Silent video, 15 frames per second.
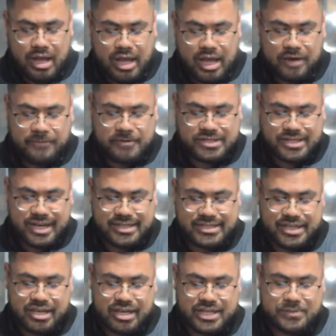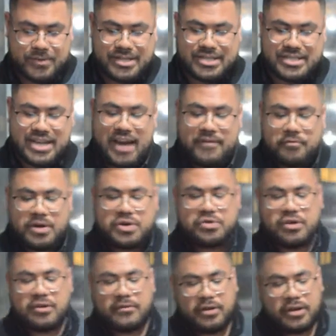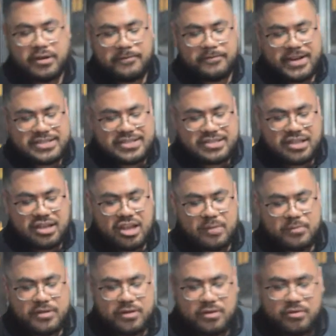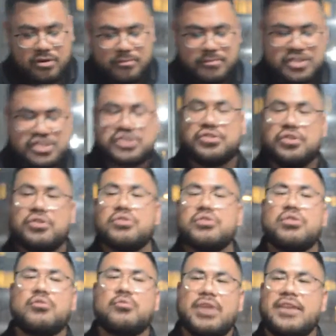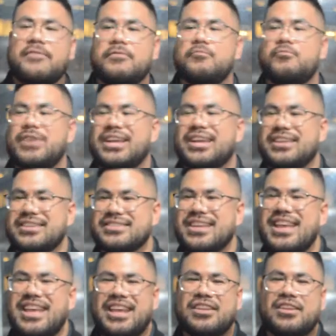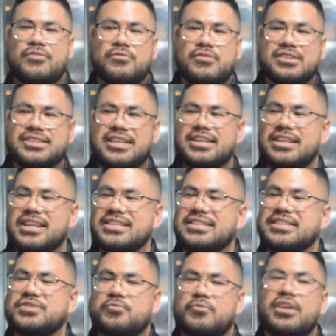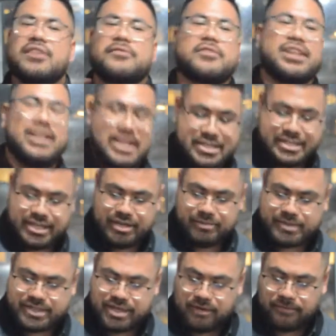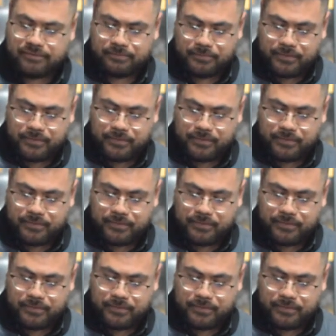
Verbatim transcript: In verse 19, that's where he says, Everyone who confesses the name of the Lord must turn away from wickedness. In other words, that, that's his way of cleansing himself.